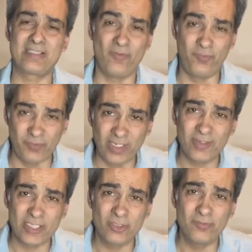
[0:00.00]
very
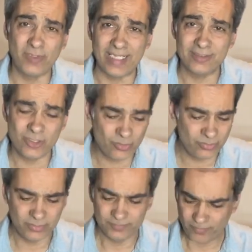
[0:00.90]
good value
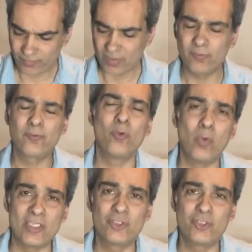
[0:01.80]
for what